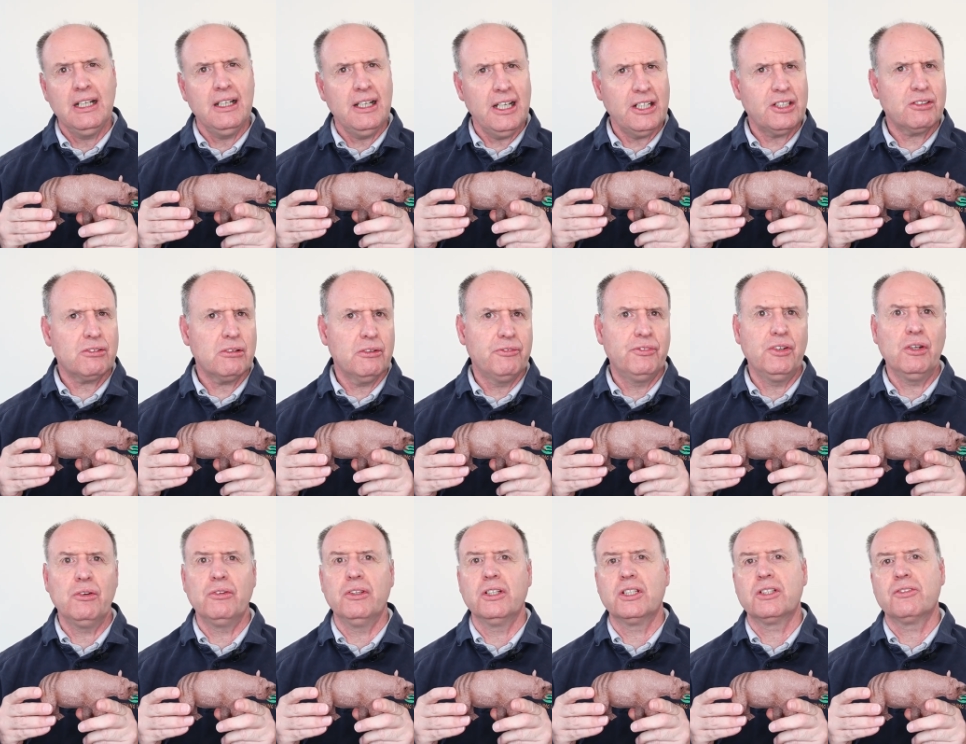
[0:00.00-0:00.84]
Let's
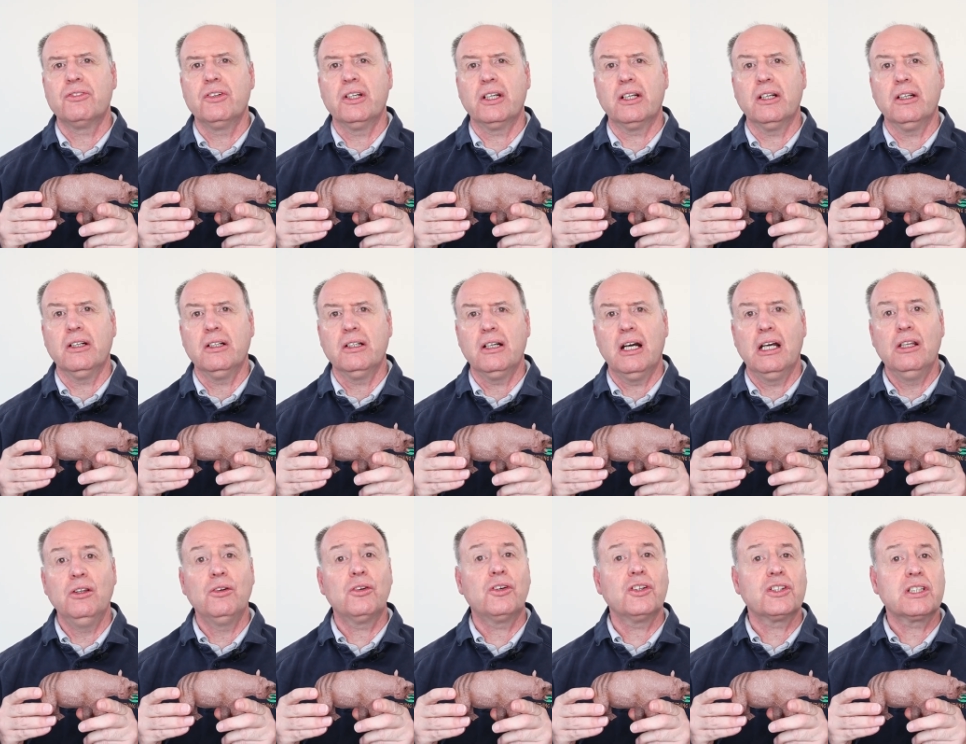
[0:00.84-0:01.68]
review this figure
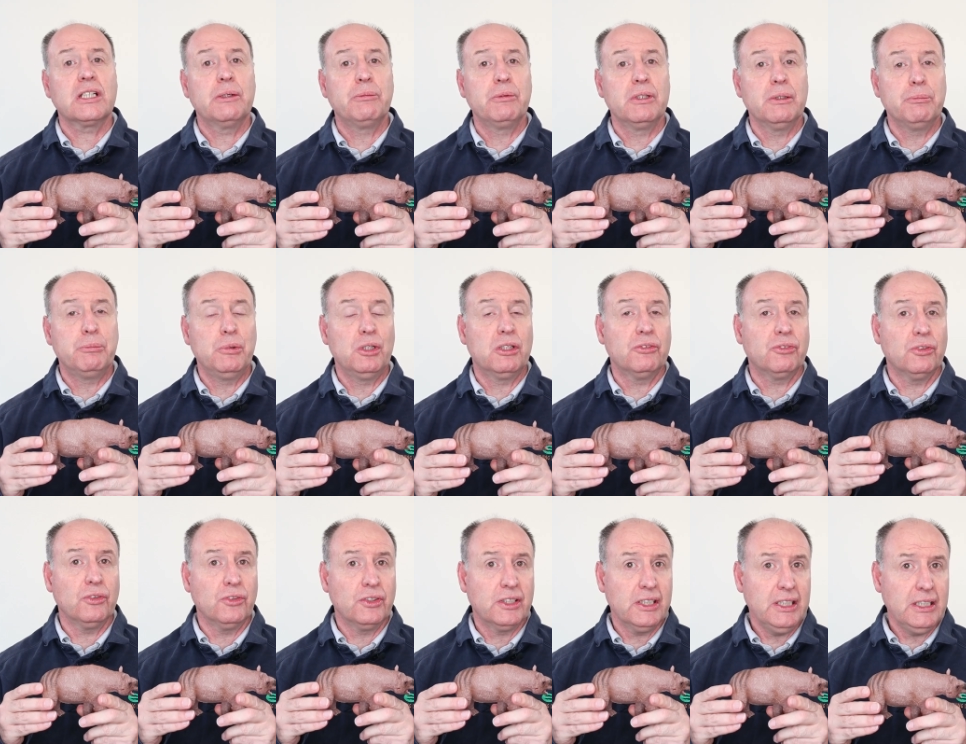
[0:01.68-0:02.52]
and look at some of the
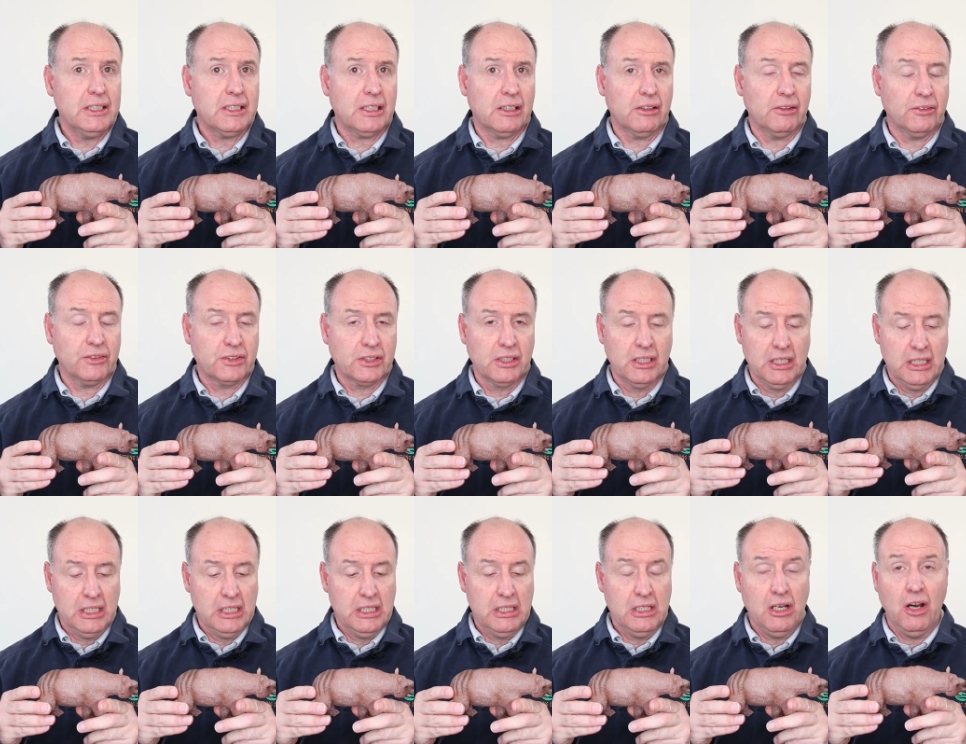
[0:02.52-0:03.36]
beautiful details
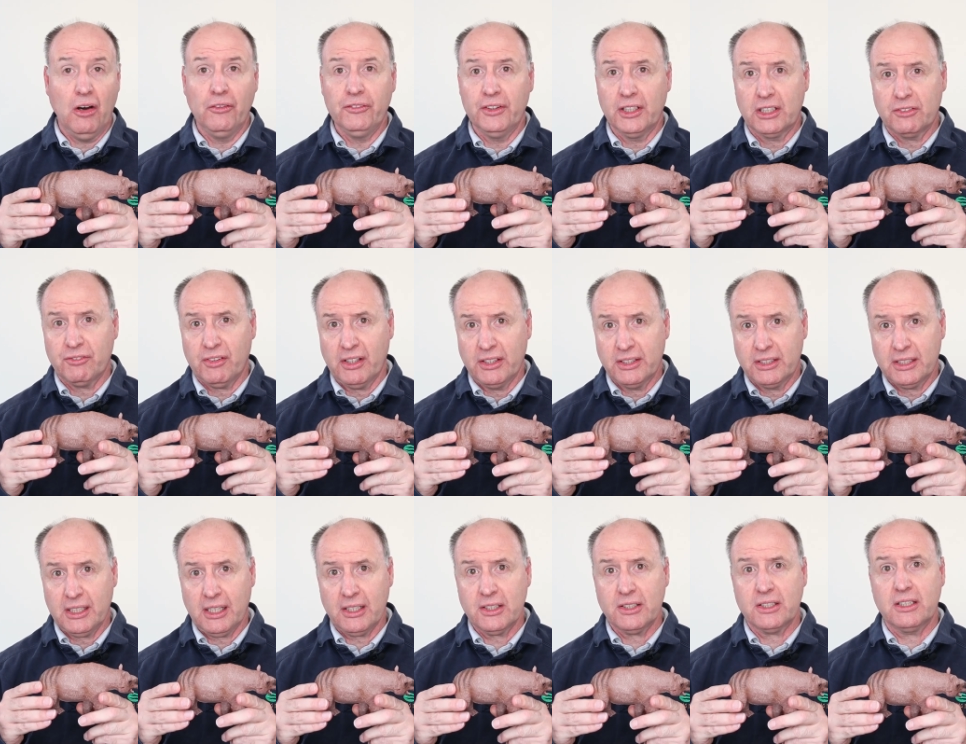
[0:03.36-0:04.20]
on this
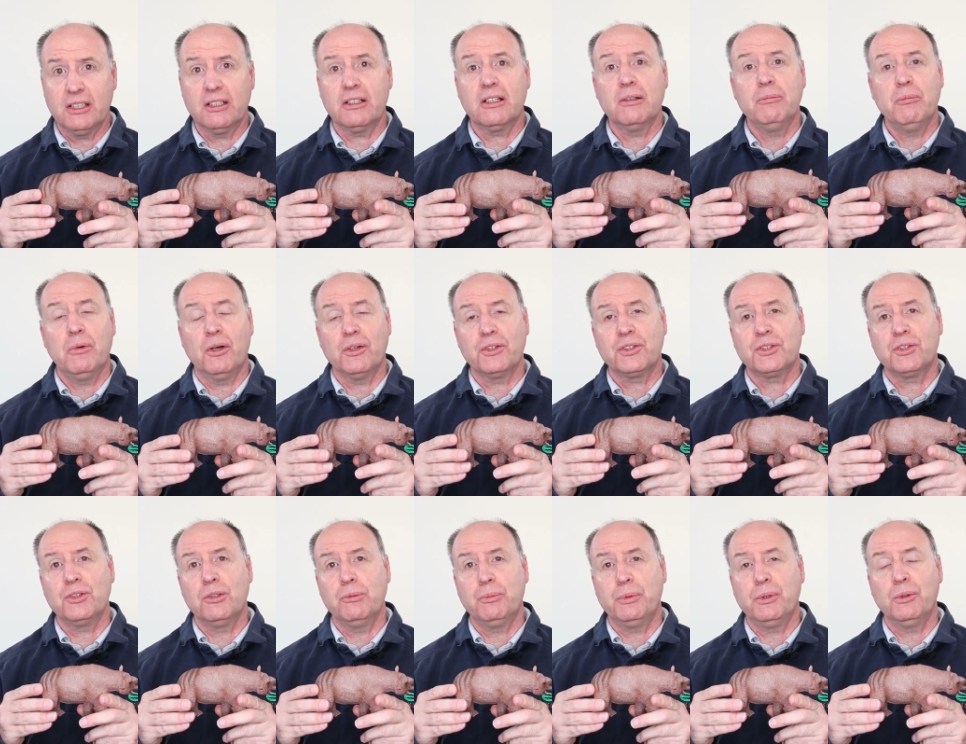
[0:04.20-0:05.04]
fantastic
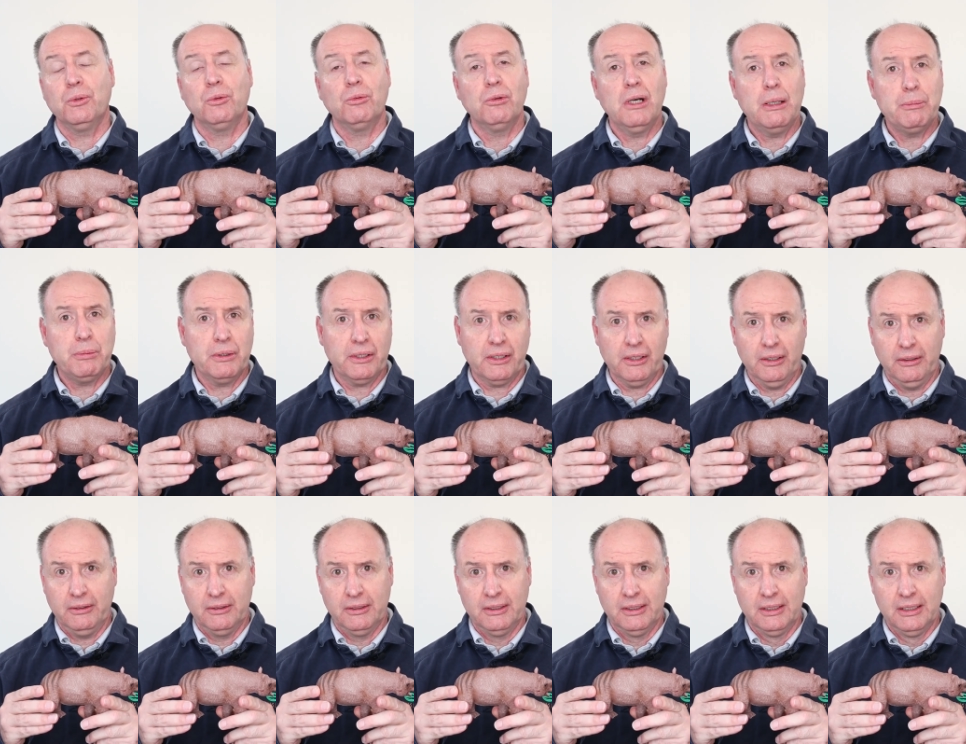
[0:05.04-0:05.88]
marsupial replica.
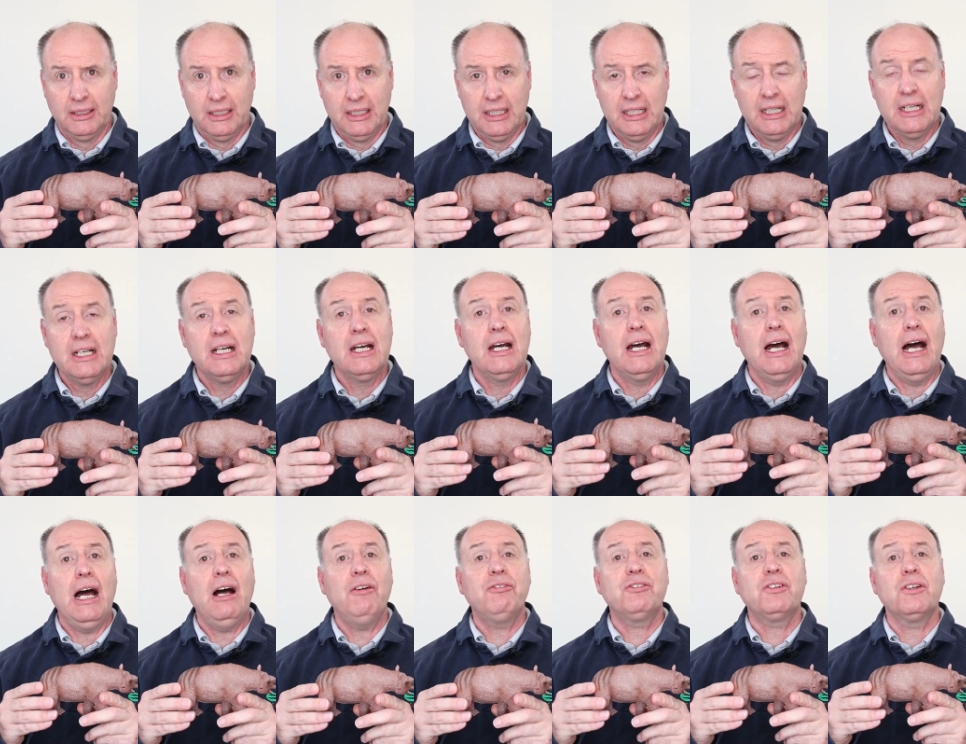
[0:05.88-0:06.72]

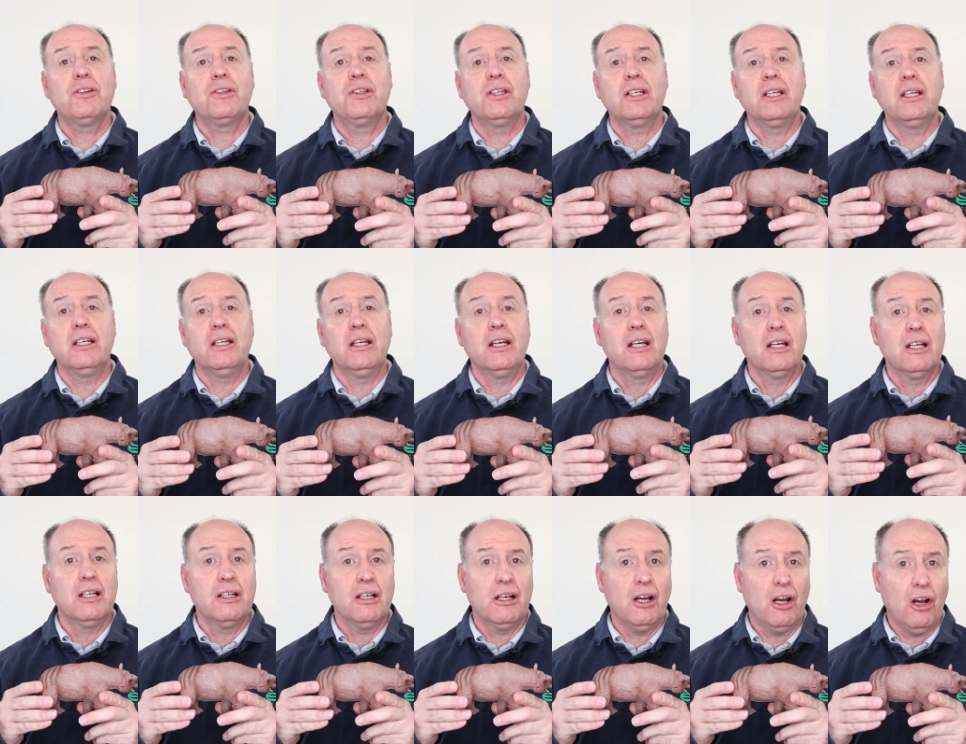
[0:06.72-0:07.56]
After the
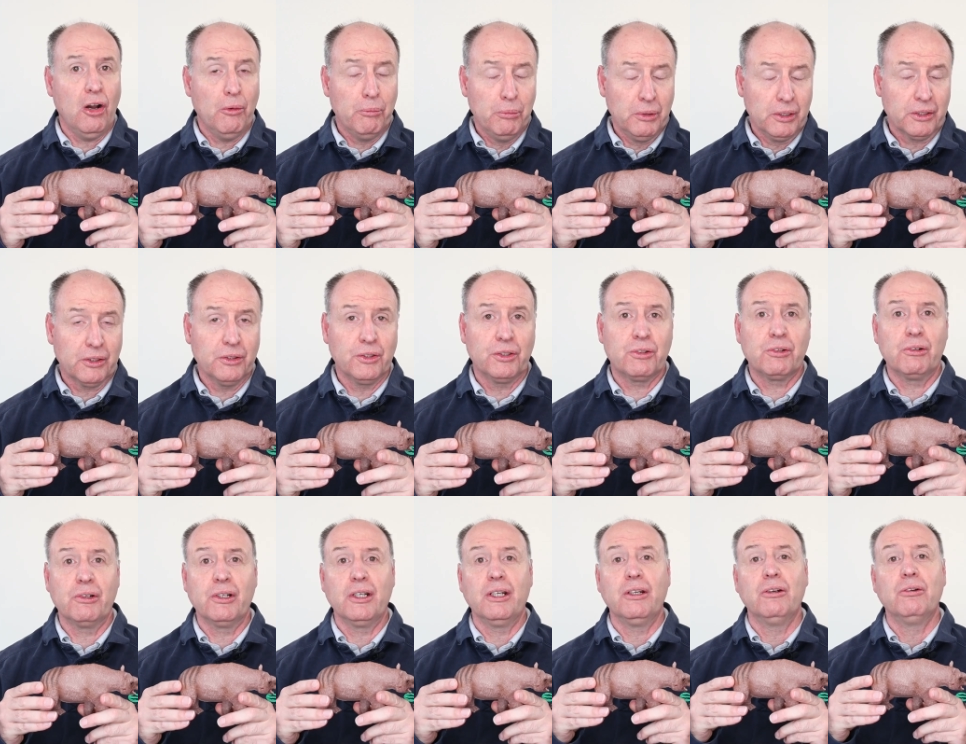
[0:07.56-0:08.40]

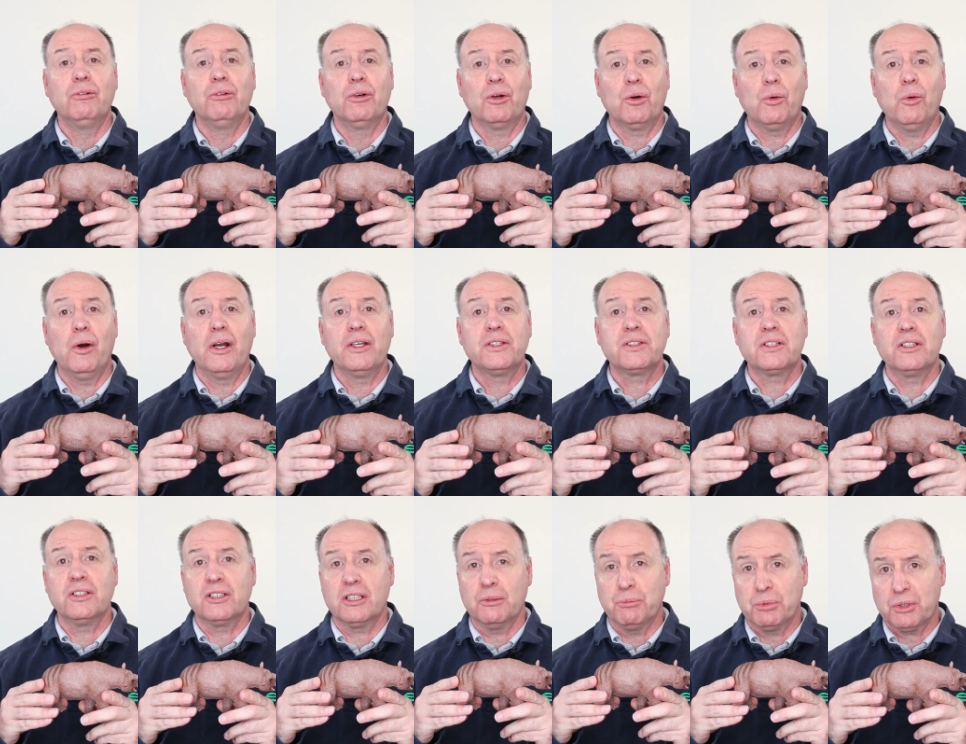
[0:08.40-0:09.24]
obligatory request
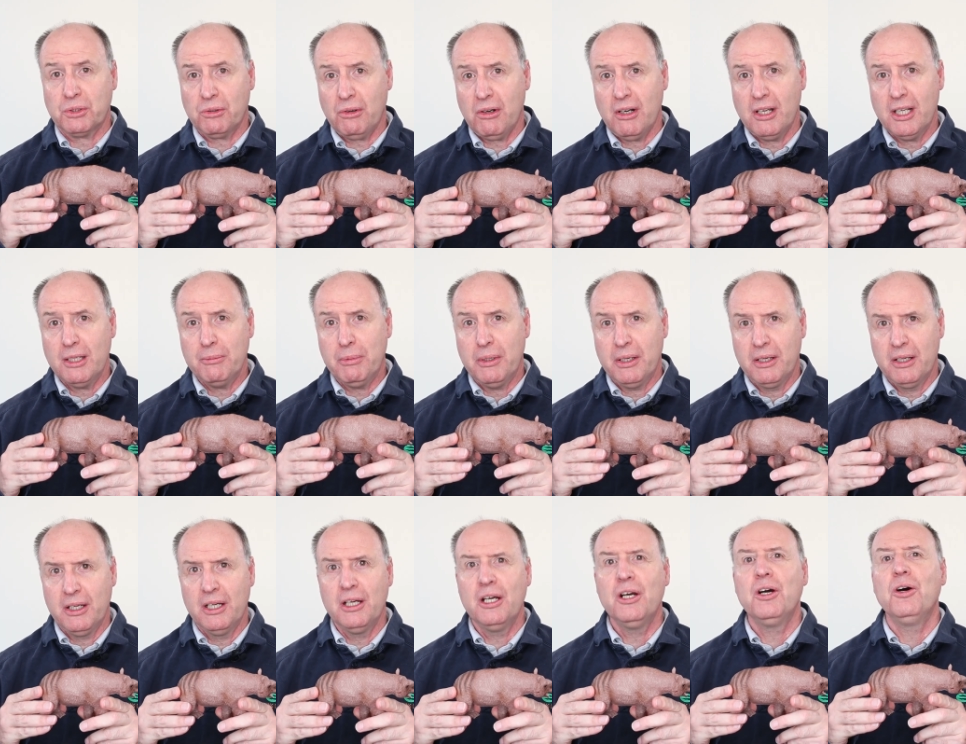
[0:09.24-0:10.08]
to subscribe,
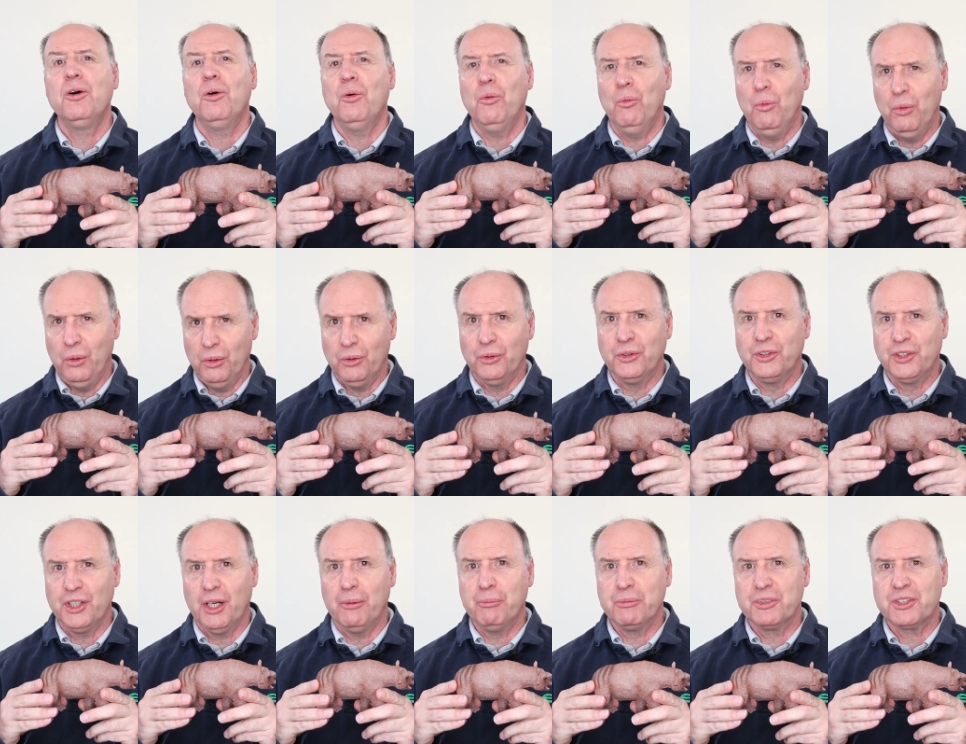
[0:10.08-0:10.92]
we'll
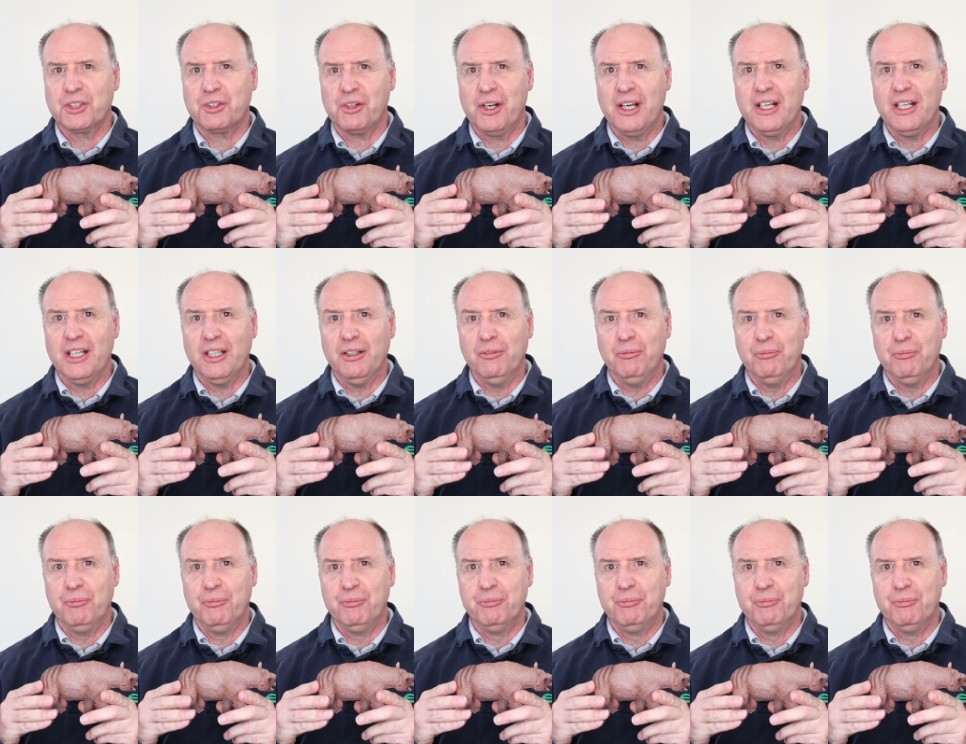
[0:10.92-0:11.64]
jump straight in.